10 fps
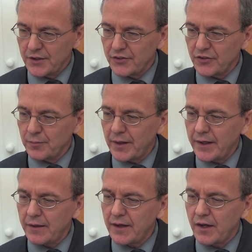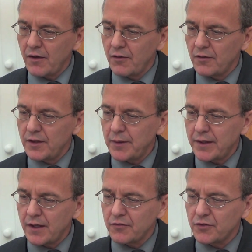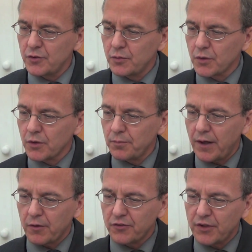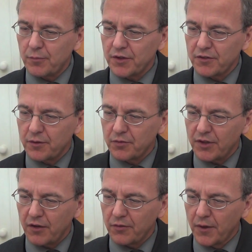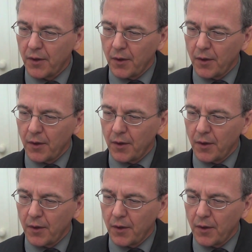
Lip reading: he says he may have two world powers subject to himself,